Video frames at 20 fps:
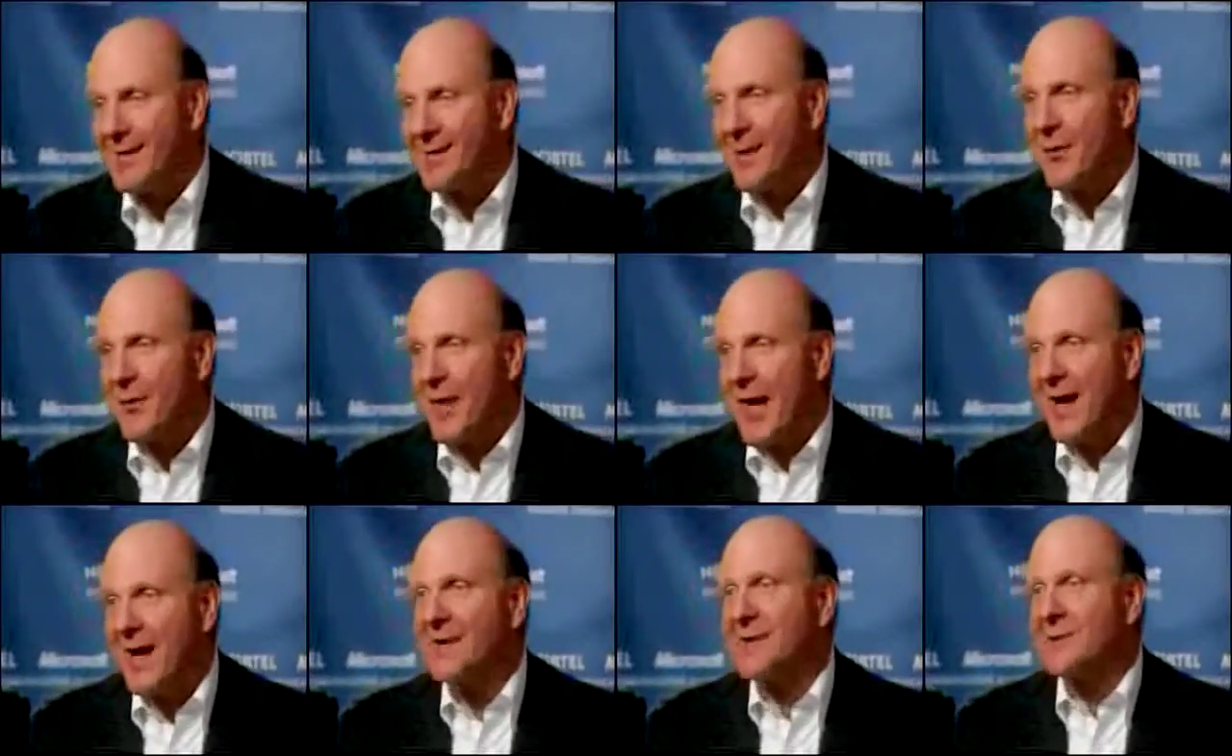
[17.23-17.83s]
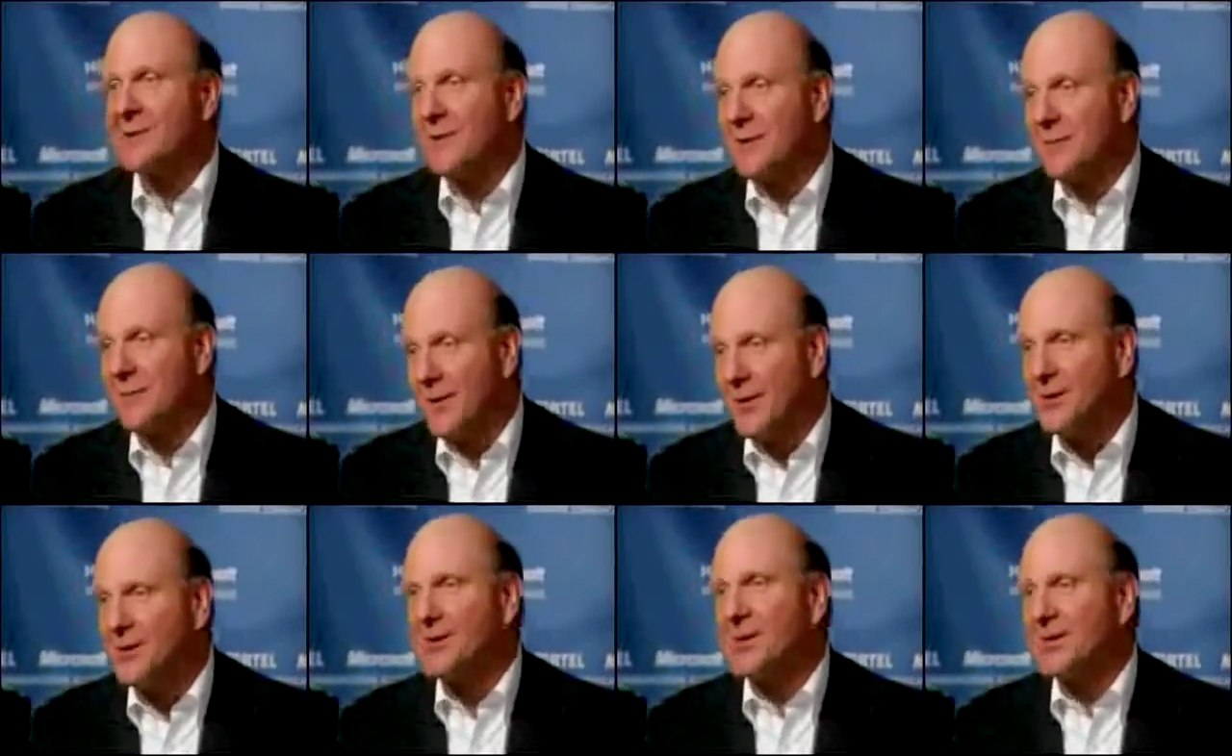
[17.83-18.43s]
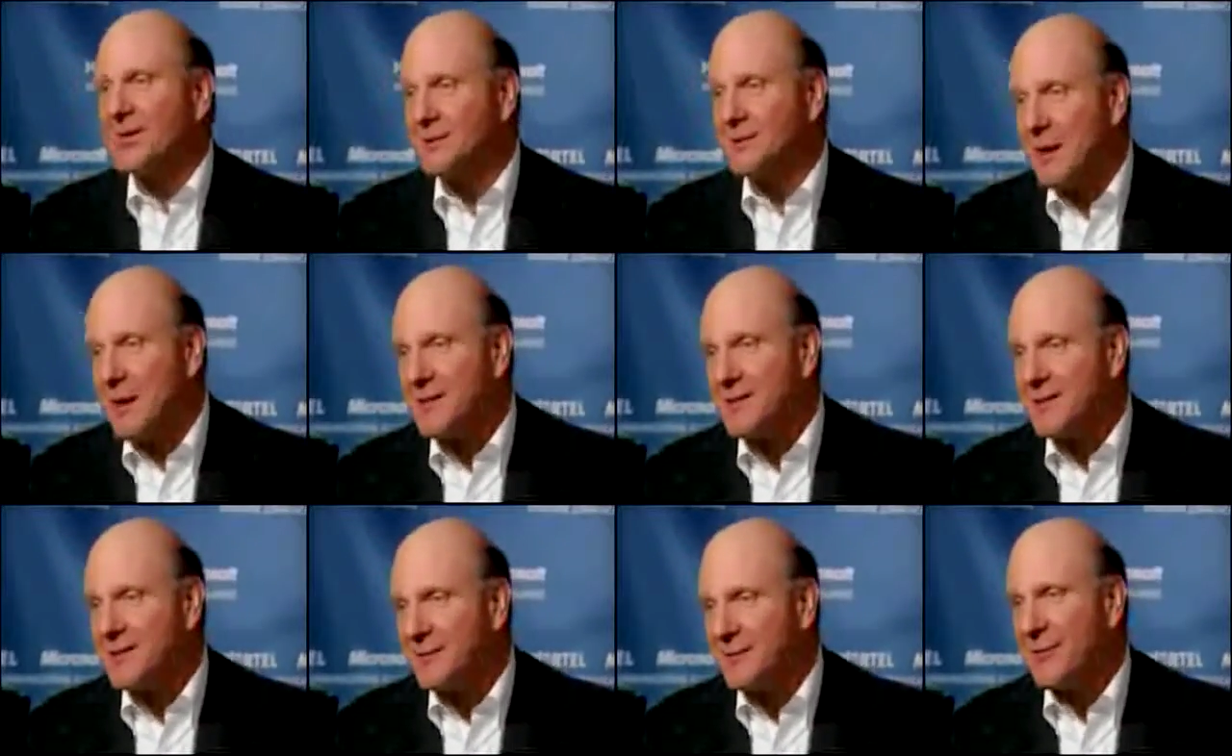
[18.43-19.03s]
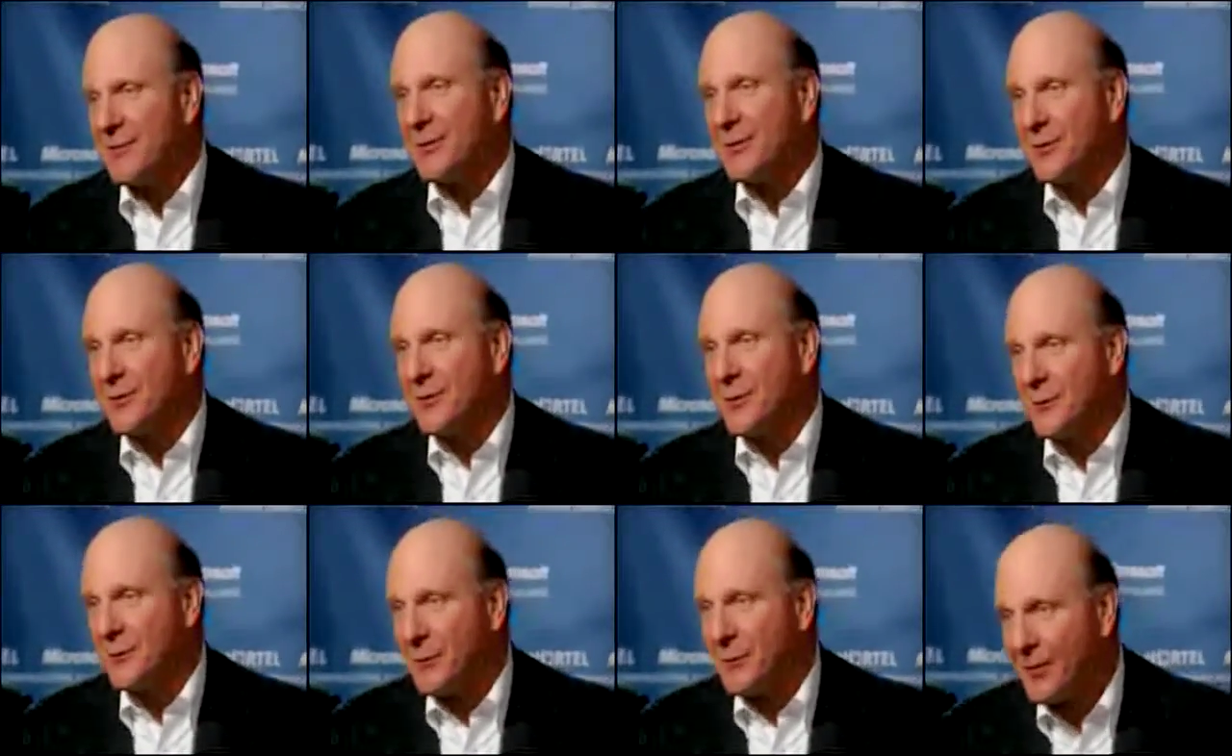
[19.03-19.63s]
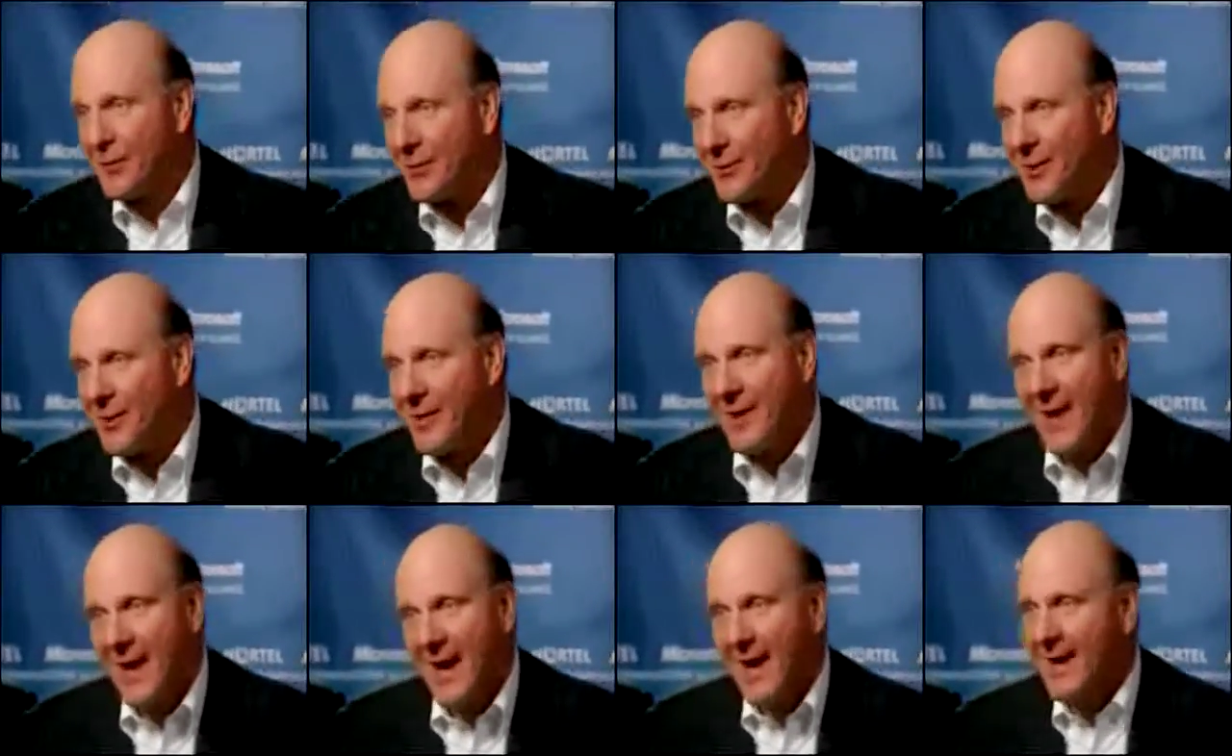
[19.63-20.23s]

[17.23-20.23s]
I said, that is the most expensive phone in the world,